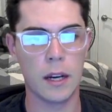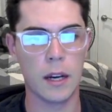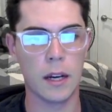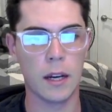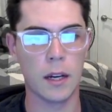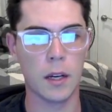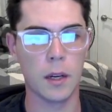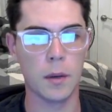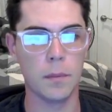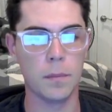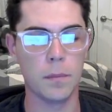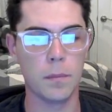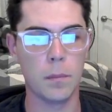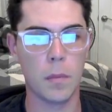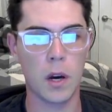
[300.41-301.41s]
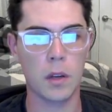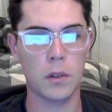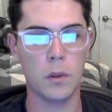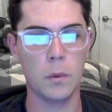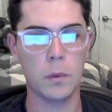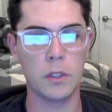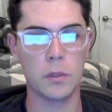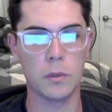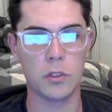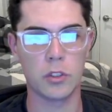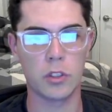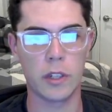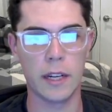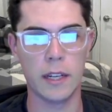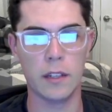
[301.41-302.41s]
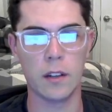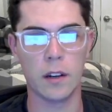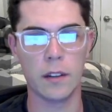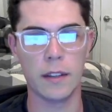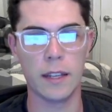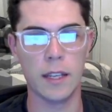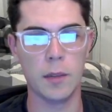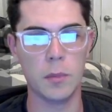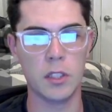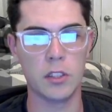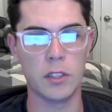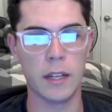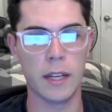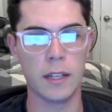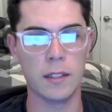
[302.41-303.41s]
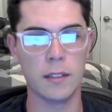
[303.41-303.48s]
uh, model, which was trained on the ImageNet